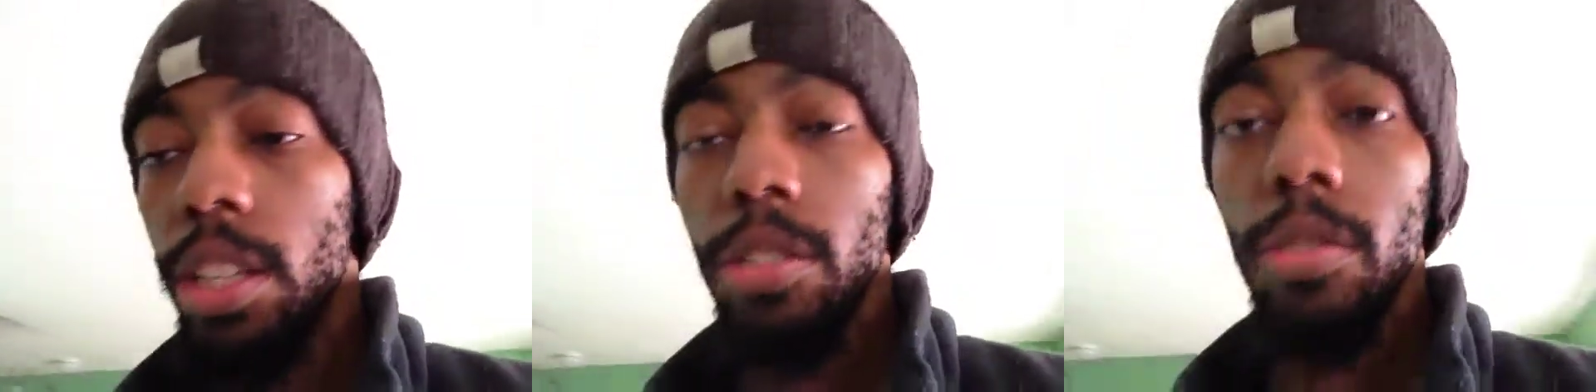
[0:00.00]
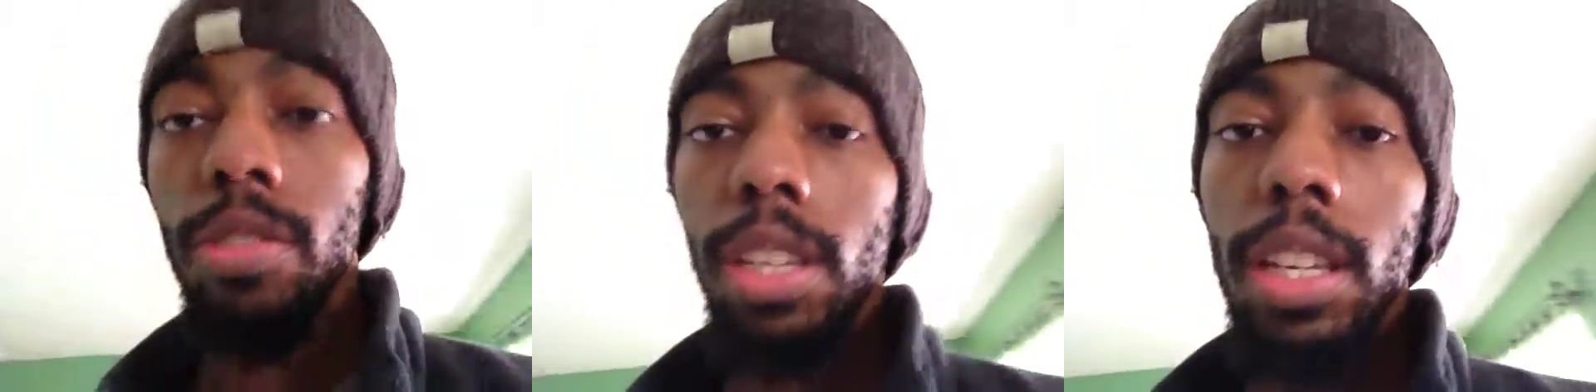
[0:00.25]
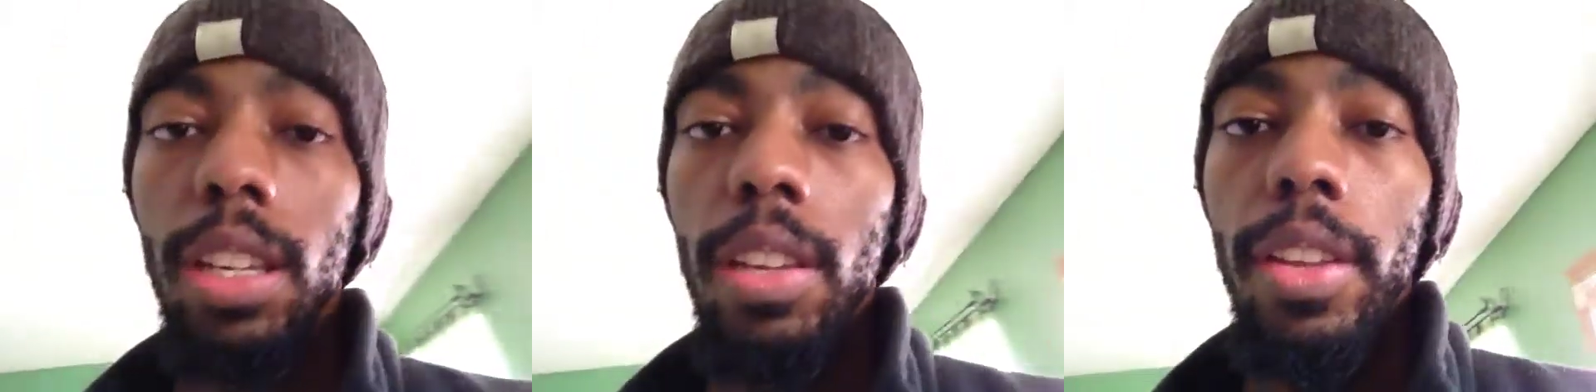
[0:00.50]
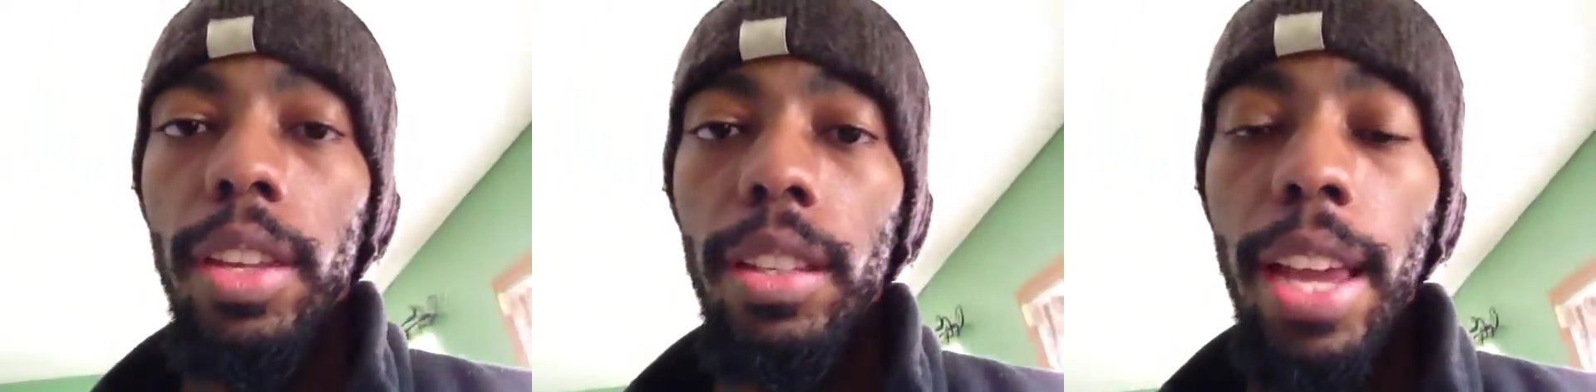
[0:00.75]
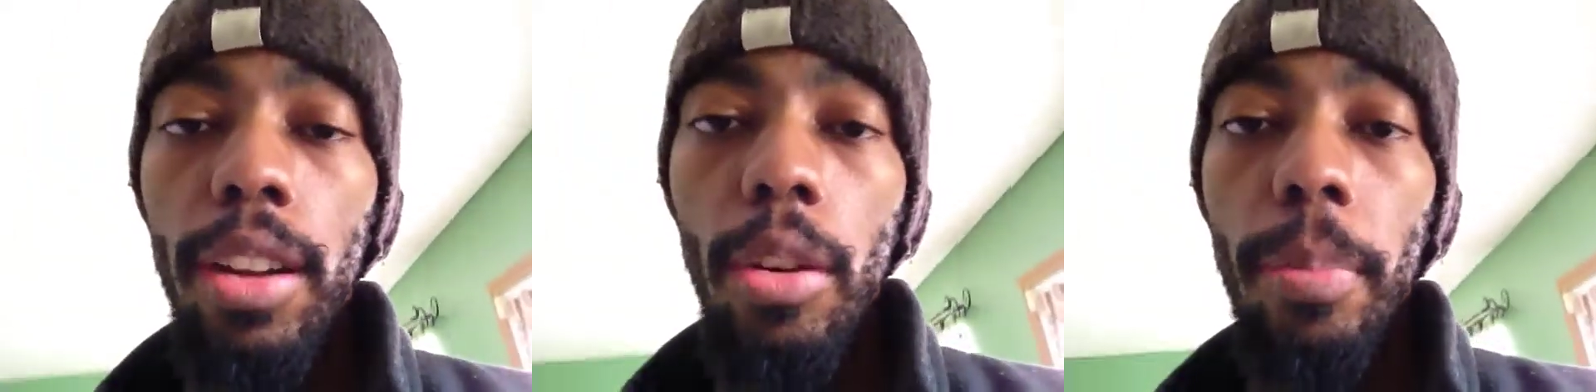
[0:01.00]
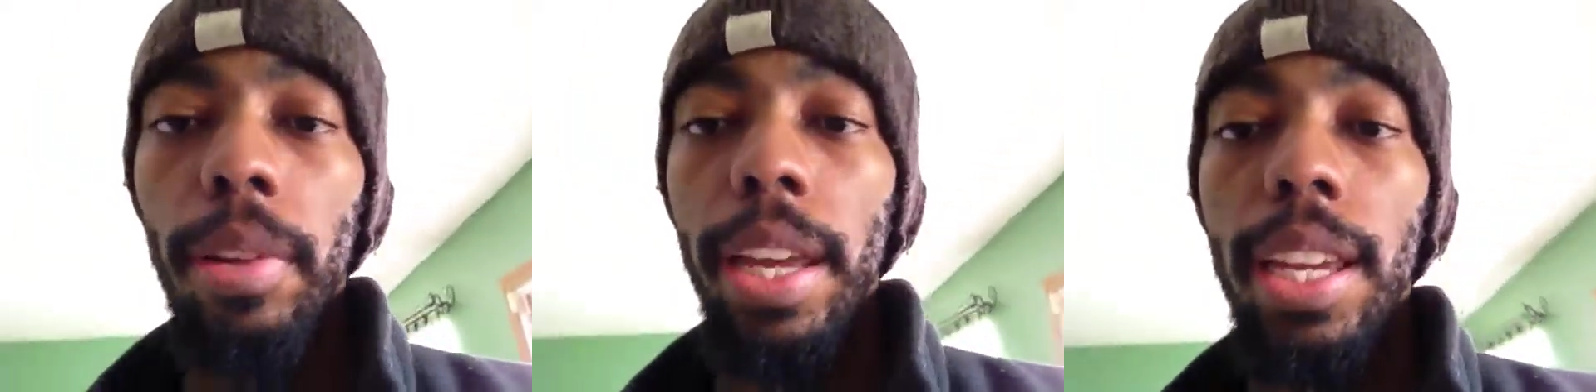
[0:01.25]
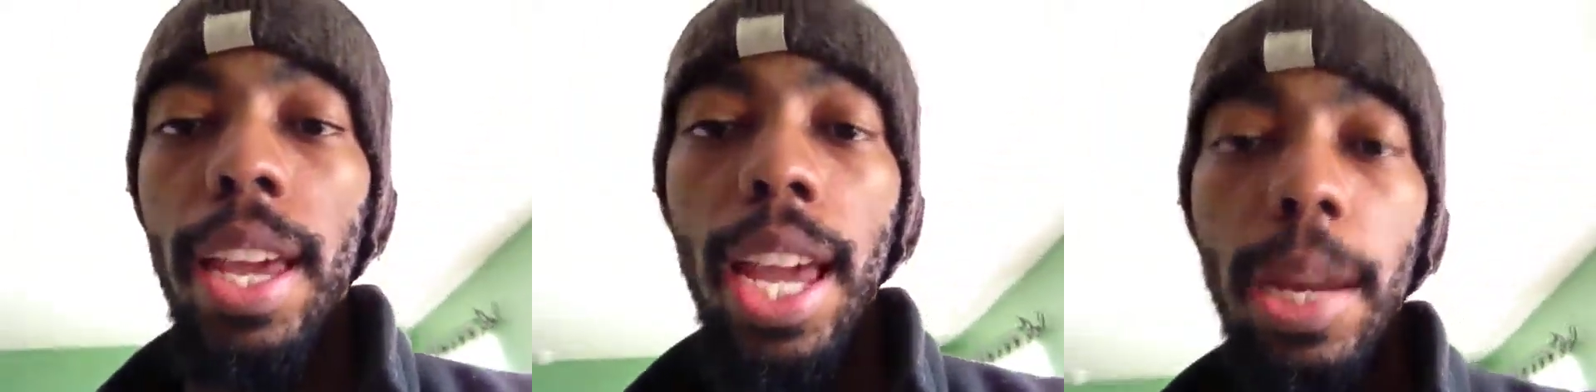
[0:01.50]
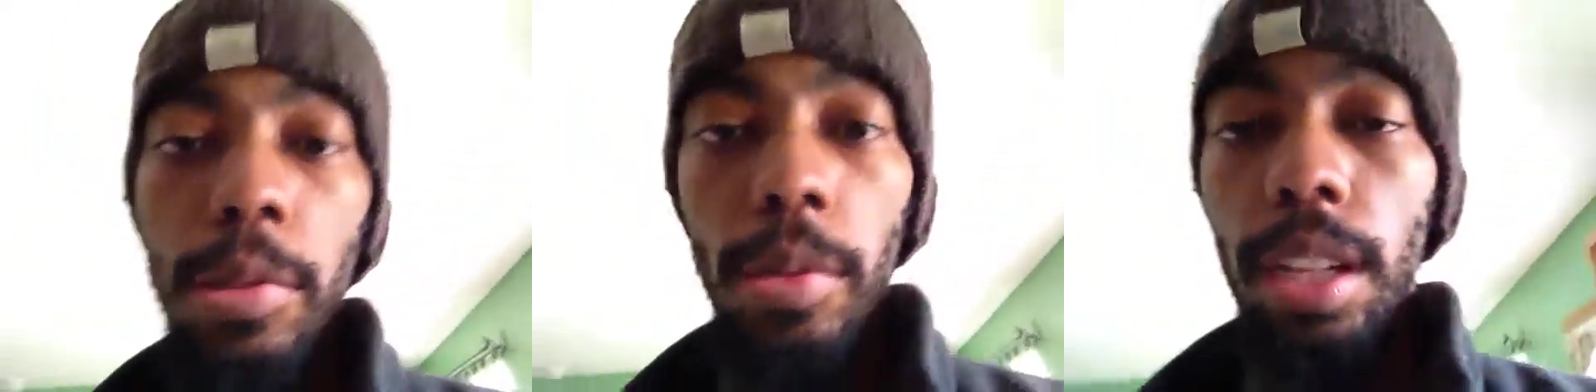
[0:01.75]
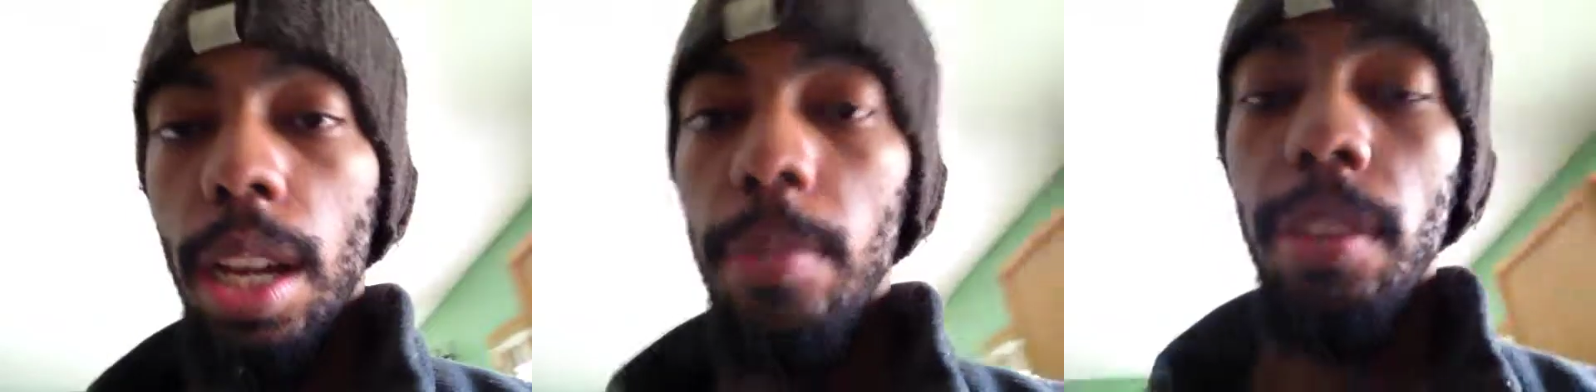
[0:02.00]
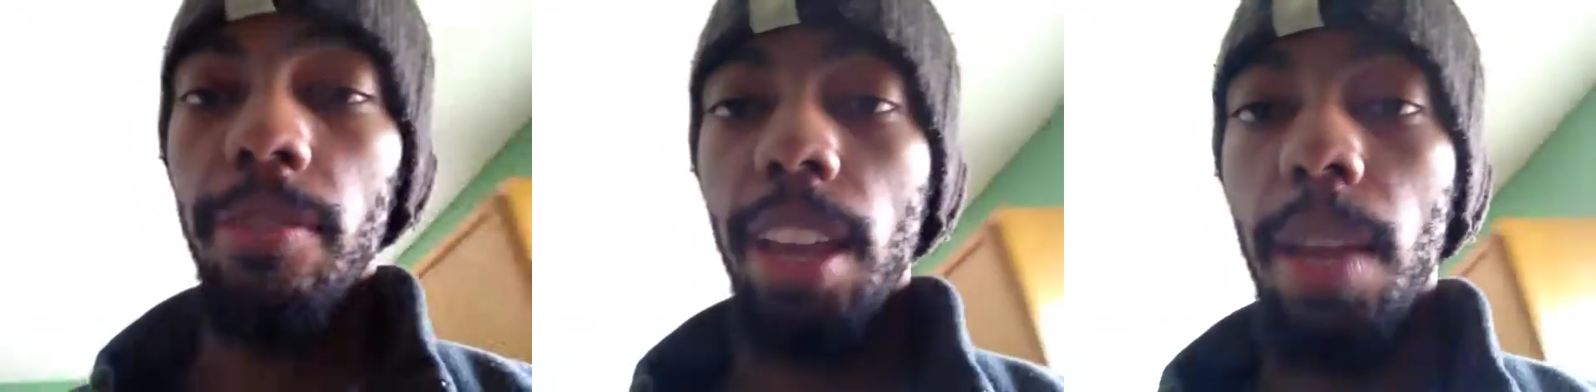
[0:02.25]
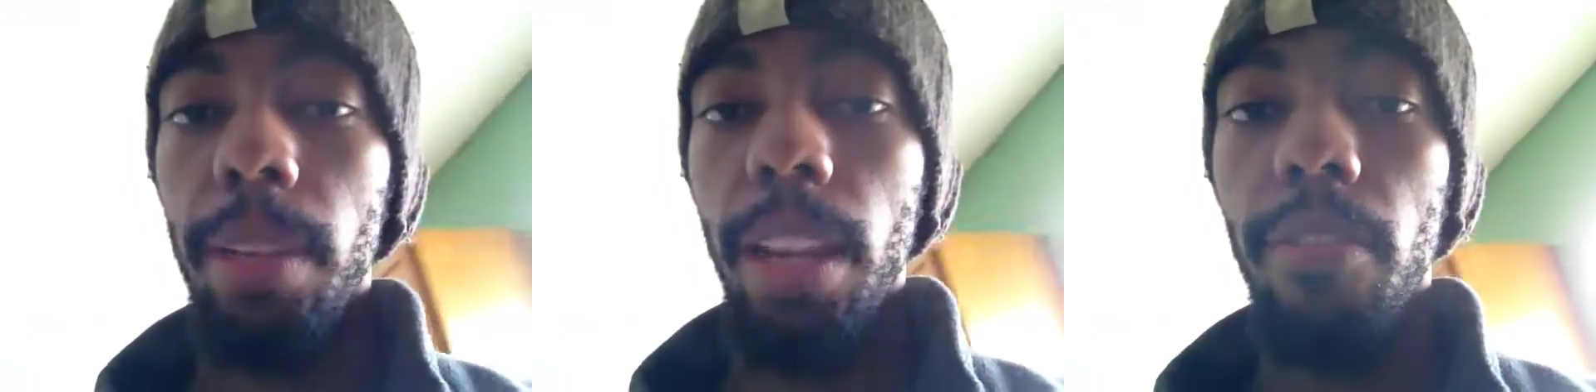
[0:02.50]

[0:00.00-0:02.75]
You see, they don't play games when it comes to family.